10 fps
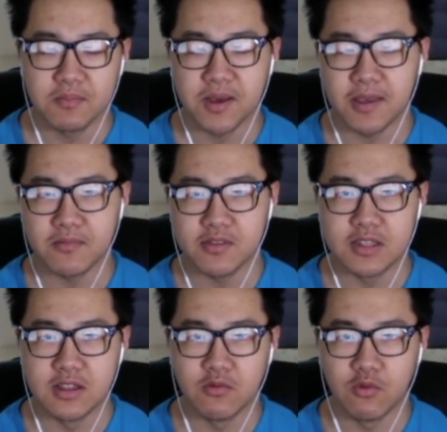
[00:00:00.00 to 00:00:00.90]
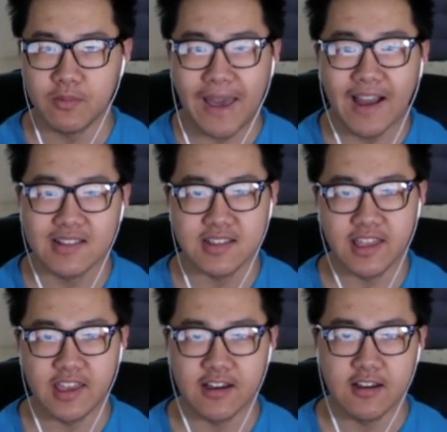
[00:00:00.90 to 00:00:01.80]
But we're back
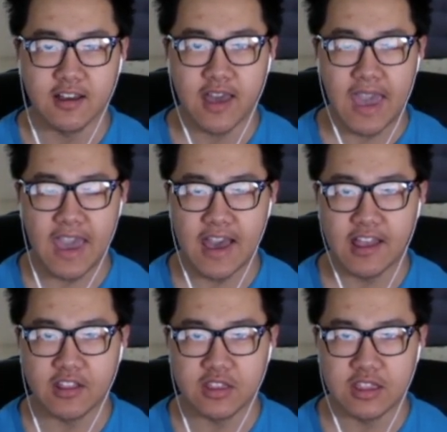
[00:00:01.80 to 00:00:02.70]
today, and